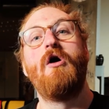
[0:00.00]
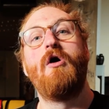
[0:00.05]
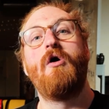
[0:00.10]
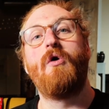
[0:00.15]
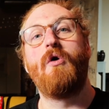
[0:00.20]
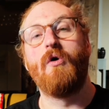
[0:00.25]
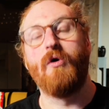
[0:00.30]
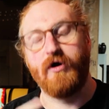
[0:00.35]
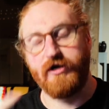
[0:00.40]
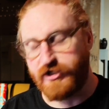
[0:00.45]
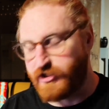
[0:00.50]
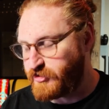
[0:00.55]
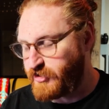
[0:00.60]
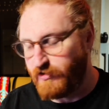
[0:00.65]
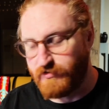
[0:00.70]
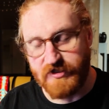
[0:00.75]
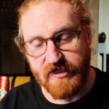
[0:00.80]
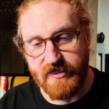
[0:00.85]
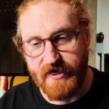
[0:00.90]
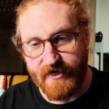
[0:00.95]
or it just
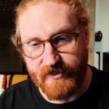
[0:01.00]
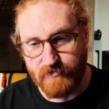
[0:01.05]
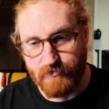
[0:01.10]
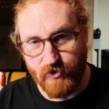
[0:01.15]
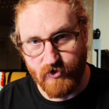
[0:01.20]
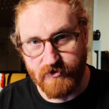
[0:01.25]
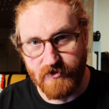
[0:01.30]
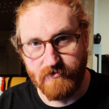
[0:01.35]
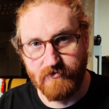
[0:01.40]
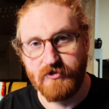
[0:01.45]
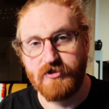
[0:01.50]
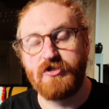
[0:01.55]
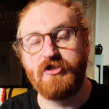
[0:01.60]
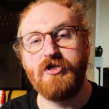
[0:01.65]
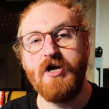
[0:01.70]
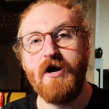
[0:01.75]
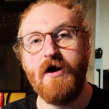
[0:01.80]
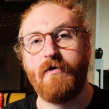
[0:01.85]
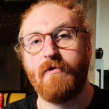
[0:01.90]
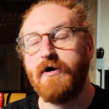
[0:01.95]
goes to the next person.
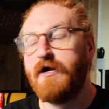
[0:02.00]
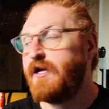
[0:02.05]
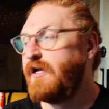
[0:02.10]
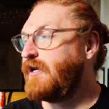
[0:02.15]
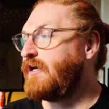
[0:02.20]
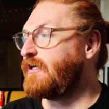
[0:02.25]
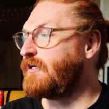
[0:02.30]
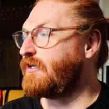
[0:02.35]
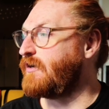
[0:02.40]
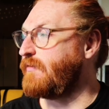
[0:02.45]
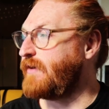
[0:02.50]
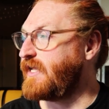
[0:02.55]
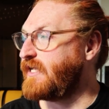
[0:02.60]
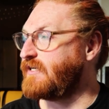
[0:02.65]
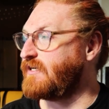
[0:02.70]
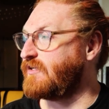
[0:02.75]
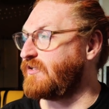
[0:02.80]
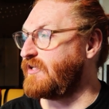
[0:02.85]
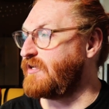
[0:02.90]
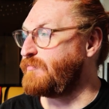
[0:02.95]
So go ahead
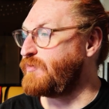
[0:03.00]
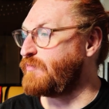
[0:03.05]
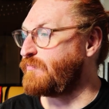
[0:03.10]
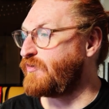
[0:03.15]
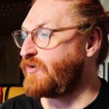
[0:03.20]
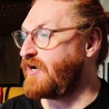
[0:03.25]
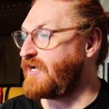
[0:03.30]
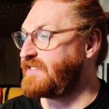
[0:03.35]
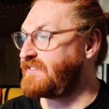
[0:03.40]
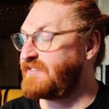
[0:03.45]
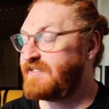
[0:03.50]
and claim your prize.